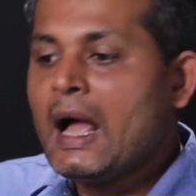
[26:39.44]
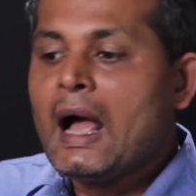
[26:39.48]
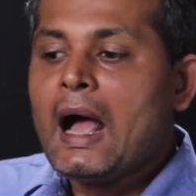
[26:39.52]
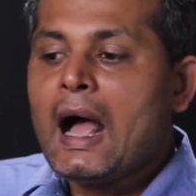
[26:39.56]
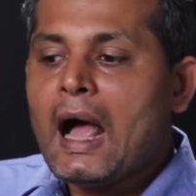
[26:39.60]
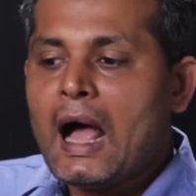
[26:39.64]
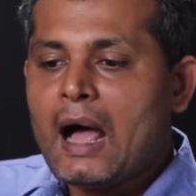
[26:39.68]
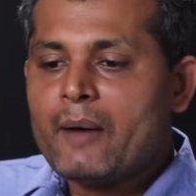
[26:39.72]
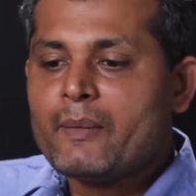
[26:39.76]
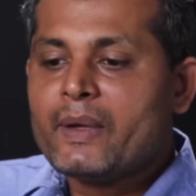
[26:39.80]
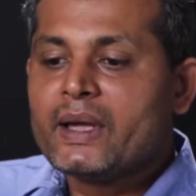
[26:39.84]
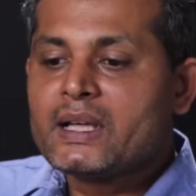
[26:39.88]

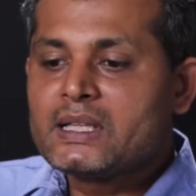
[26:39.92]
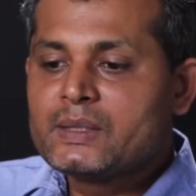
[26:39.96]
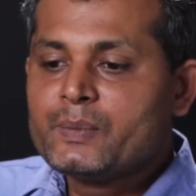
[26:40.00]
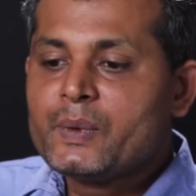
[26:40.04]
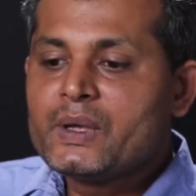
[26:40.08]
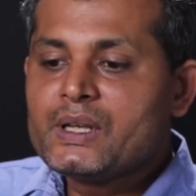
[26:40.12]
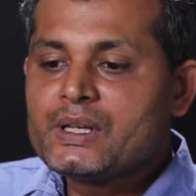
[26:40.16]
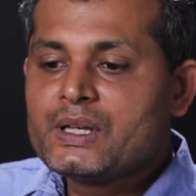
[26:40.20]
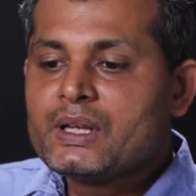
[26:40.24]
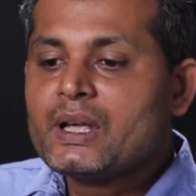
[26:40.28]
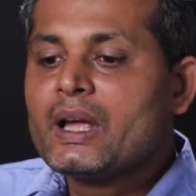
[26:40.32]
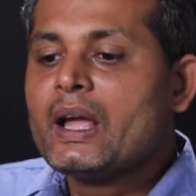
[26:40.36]
have
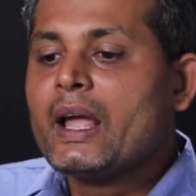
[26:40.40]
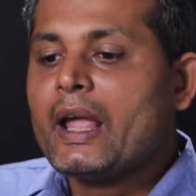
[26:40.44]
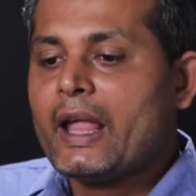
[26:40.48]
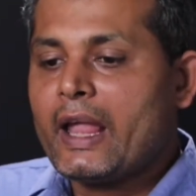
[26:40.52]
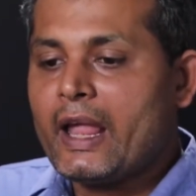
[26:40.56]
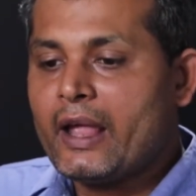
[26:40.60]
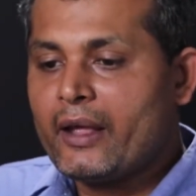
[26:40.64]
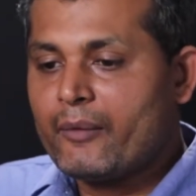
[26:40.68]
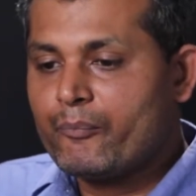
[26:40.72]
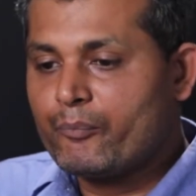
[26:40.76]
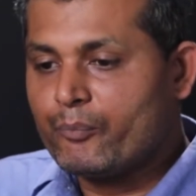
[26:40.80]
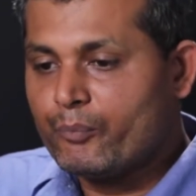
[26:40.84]
exhibited
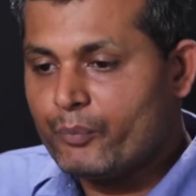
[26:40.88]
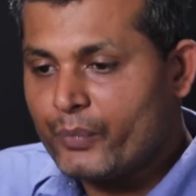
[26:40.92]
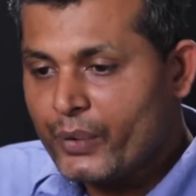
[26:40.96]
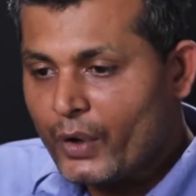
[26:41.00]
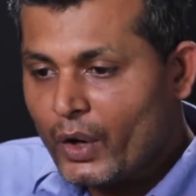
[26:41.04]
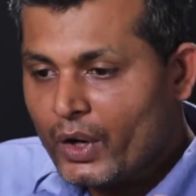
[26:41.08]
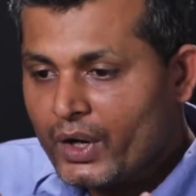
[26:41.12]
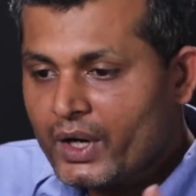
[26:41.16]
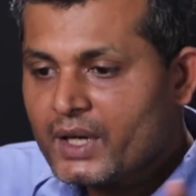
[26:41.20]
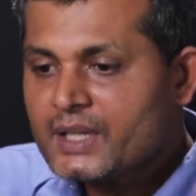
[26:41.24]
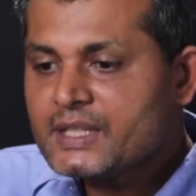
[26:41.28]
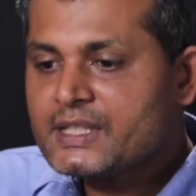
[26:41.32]
a
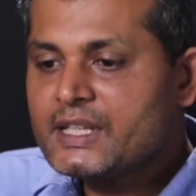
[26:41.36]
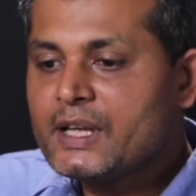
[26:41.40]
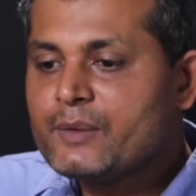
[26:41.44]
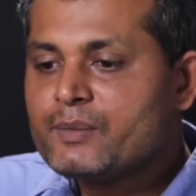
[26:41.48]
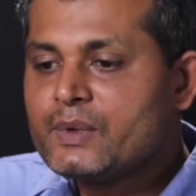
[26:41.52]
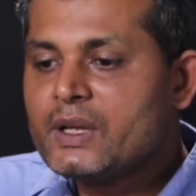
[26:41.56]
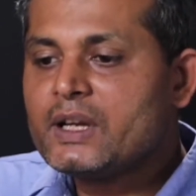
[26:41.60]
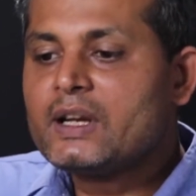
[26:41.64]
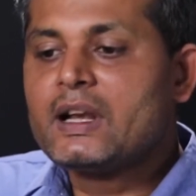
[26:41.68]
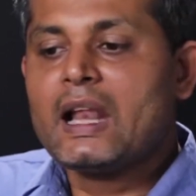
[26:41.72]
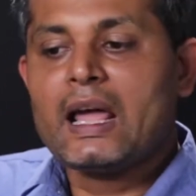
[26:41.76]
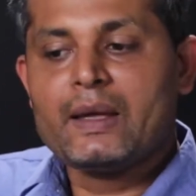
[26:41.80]
broader shift
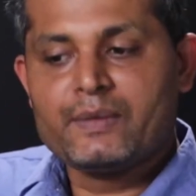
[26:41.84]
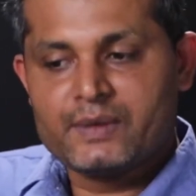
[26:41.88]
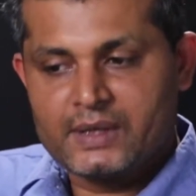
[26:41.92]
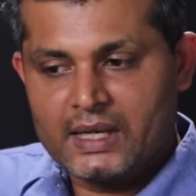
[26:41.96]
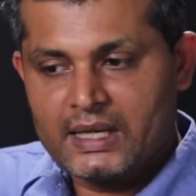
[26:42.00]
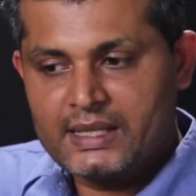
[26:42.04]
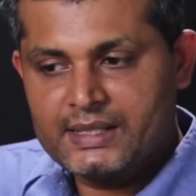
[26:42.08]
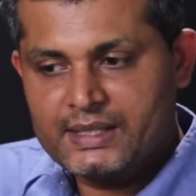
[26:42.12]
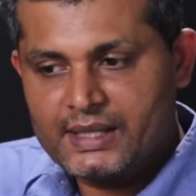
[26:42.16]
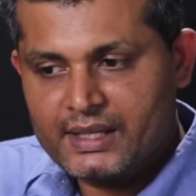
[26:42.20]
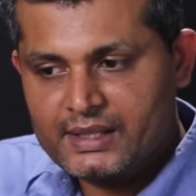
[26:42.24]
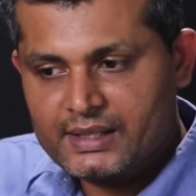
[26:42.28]
in lifestyle
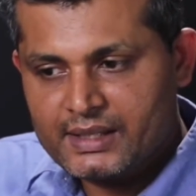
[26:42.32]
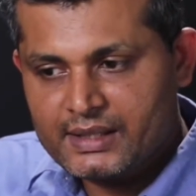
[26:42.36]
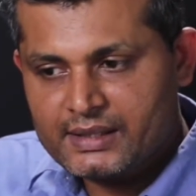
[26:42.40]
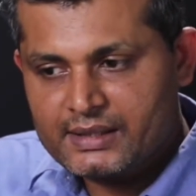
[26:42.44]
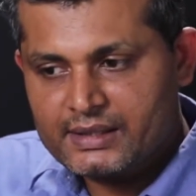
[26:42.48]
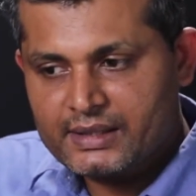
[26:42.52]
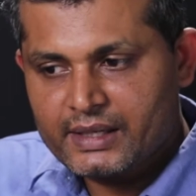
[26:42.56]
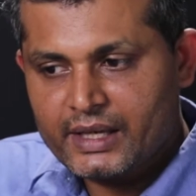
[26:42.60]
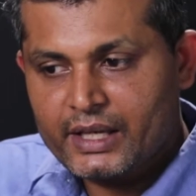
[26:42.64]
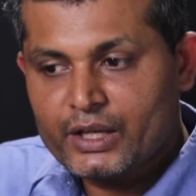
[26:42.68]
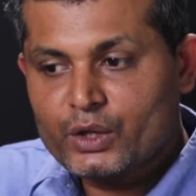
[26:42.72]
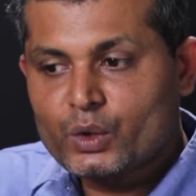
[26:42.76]

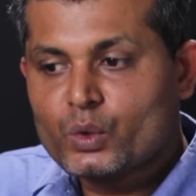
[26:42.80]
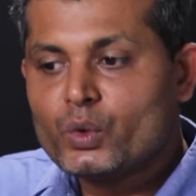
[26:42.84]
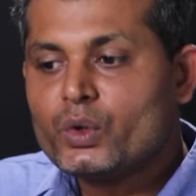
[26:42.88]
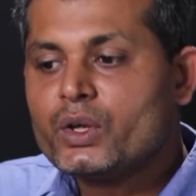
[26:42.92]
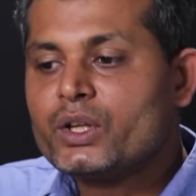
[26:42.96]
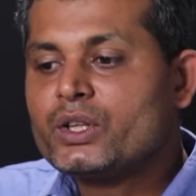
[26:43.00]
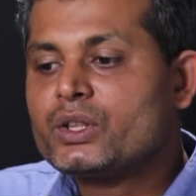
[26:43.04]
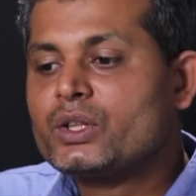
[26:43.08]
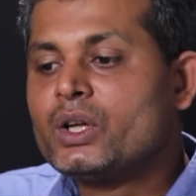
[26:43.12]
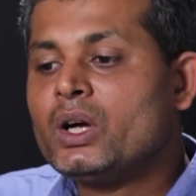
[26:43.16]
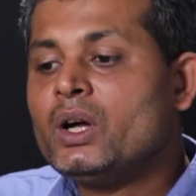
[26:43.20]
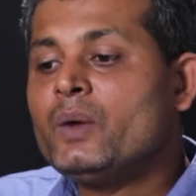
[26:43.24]
changes,
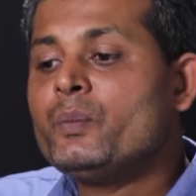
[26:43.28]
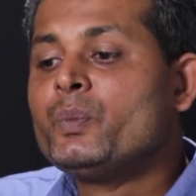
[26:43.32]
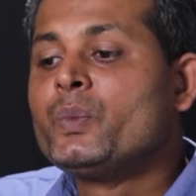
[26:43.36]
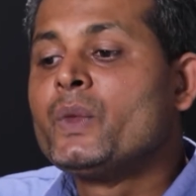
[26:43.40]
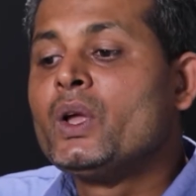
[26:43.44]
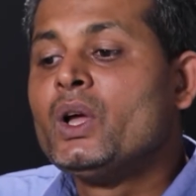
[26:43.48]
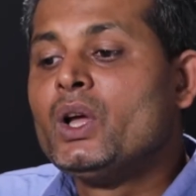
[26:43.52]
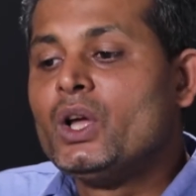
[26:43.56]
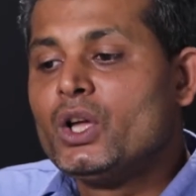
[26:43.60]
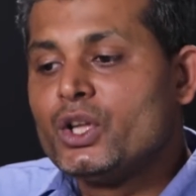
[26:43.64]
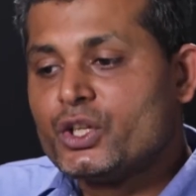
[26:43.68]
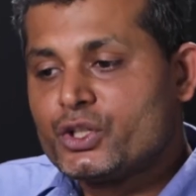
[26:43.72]
including the
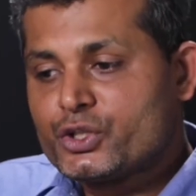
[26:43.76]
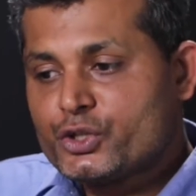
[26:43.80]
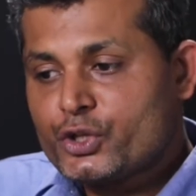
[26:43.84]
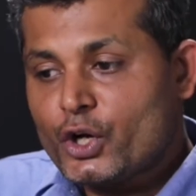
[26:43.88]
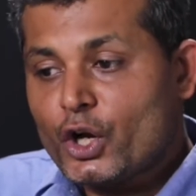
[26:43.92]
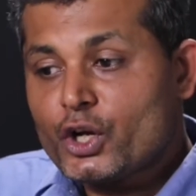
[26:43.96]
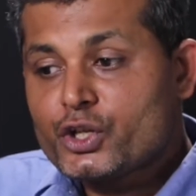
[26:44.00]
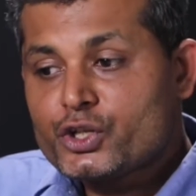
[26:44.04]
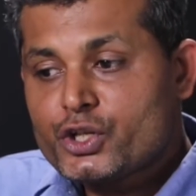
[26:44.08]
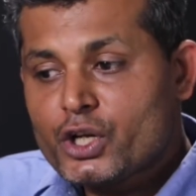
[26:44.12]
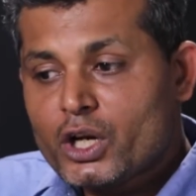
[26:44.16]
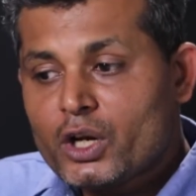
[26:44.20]

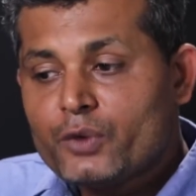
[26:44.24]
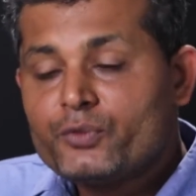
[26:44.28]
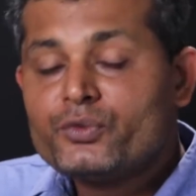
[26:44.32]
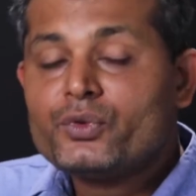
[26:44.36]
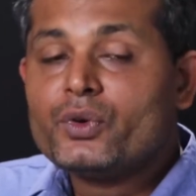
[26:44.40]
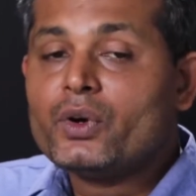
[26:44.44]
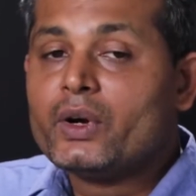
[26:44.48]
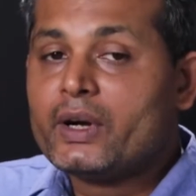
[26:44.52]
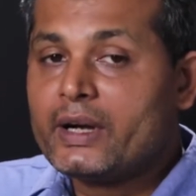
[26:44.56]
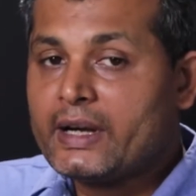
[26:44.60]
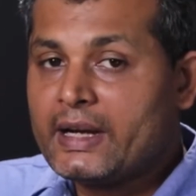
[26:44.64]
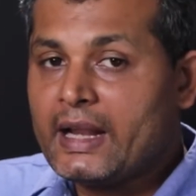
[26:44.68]
structure of
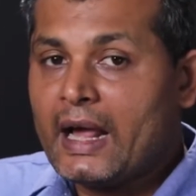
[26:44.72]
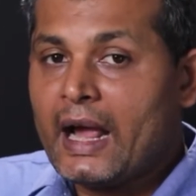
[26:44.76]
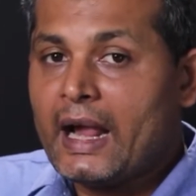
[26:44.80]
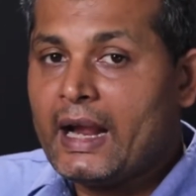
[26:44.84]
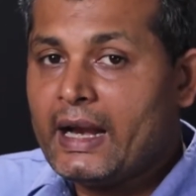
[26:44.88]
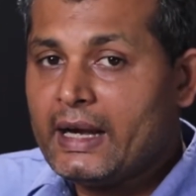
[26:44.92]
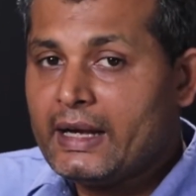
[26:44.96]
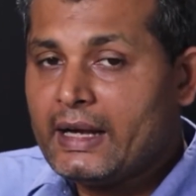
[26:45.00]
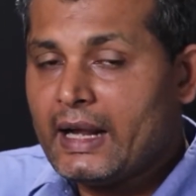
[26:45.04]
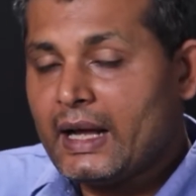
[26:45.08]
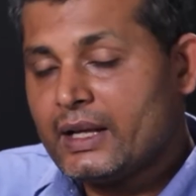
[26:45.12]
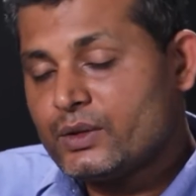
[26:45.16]

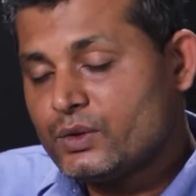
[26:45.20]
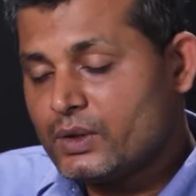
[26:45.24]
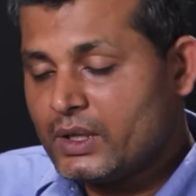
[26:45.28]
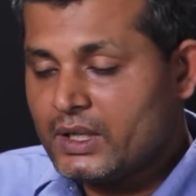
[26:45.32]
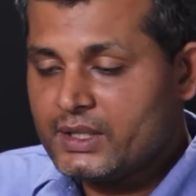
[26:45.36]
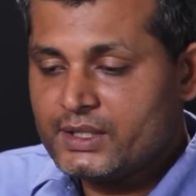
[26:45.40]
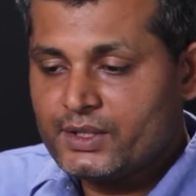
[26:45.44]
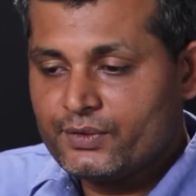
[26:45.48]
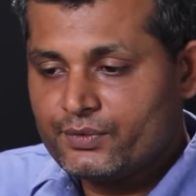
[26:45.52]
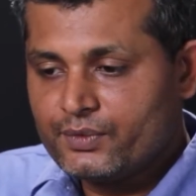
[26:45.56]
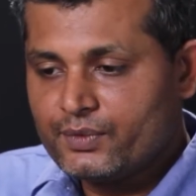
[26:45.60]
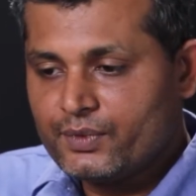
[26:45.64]
diet as well
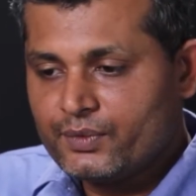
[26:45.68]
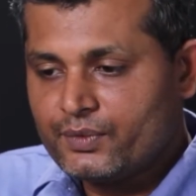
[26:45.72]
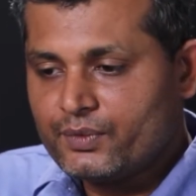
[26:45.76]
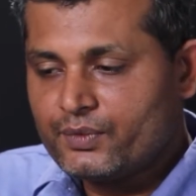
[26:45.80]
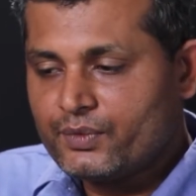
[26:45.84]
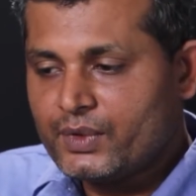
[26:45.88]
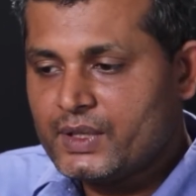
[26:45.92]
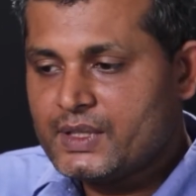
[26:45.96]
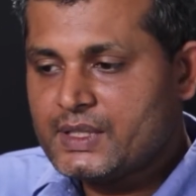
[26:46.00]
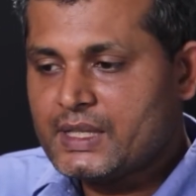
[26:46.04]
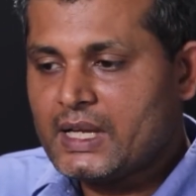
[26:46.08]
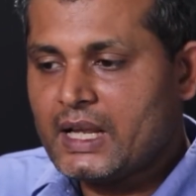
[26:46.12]
as of
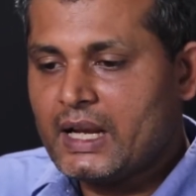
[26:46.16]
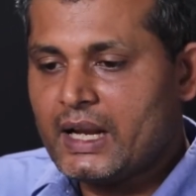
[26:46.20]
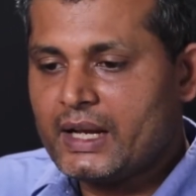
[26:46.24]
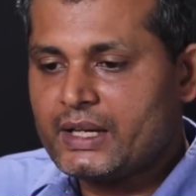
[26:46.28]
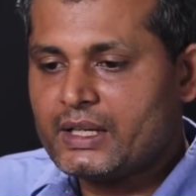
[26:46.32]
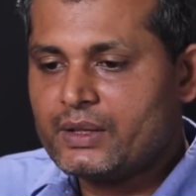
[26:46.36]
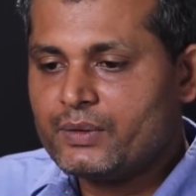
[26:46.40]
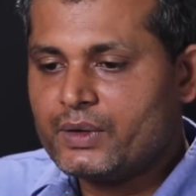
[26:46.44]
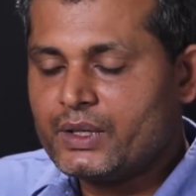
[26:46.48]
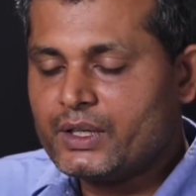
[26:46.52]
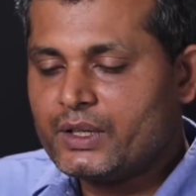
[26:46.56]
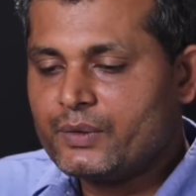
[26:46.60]
physical
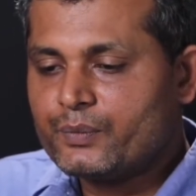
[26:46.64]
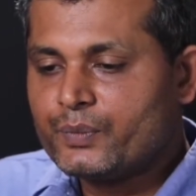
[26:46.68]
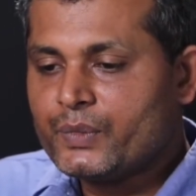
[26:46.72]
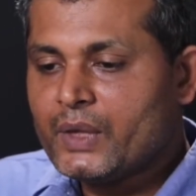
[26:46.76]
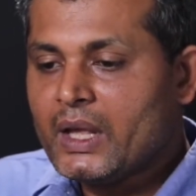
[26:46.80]
activity.